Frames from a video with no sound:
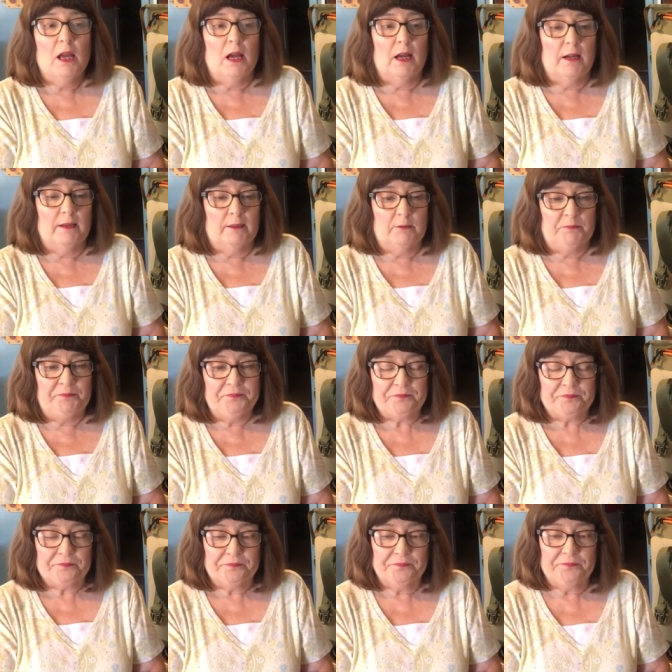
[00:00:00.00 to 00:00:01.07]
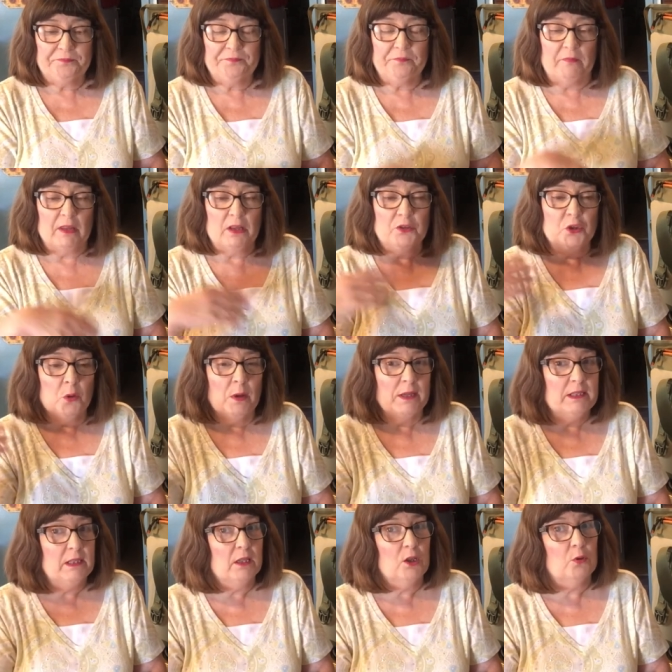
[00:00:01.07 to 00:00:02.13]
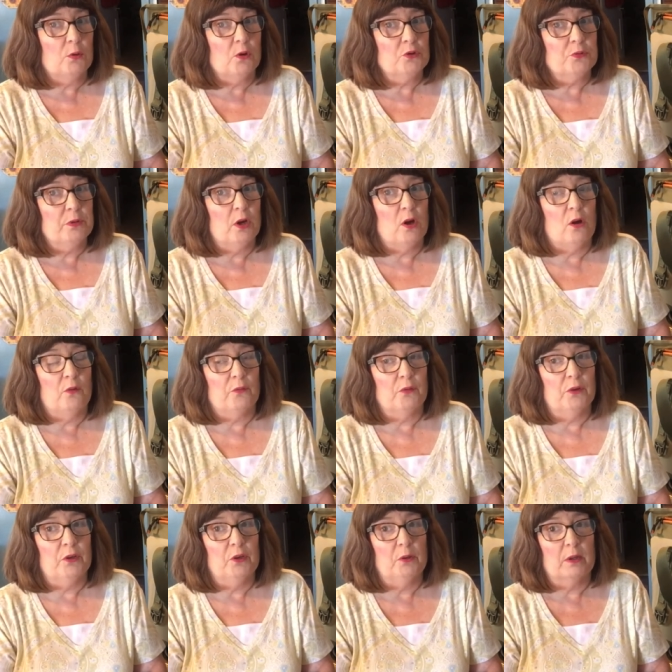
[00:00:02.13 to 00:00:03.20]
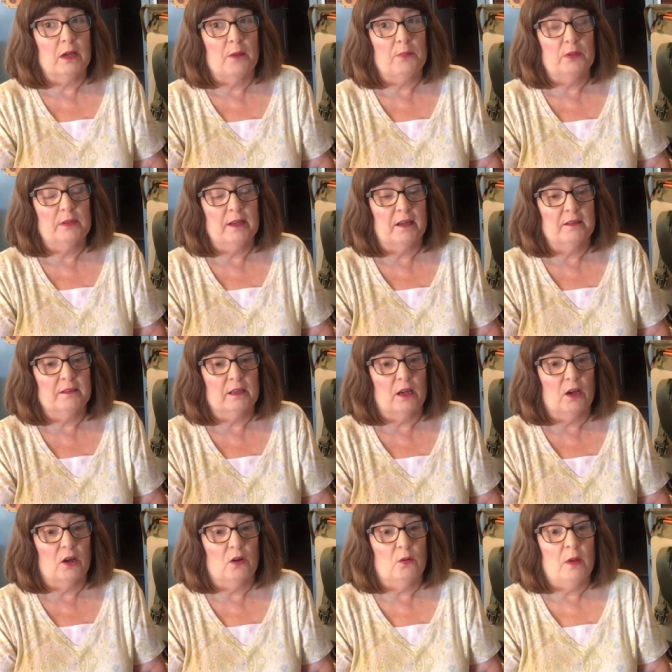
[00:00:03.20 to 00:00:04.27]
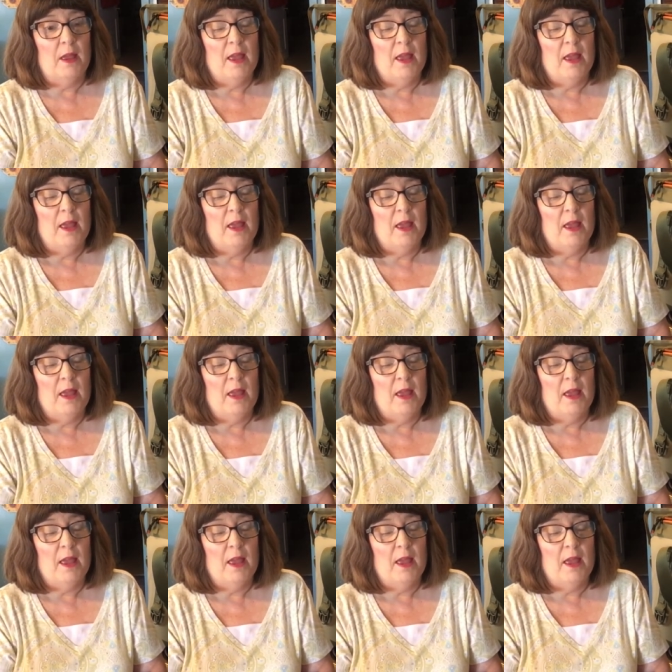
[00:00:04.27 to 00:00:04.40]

Um, so I did a grocery haul for you a couple days ago,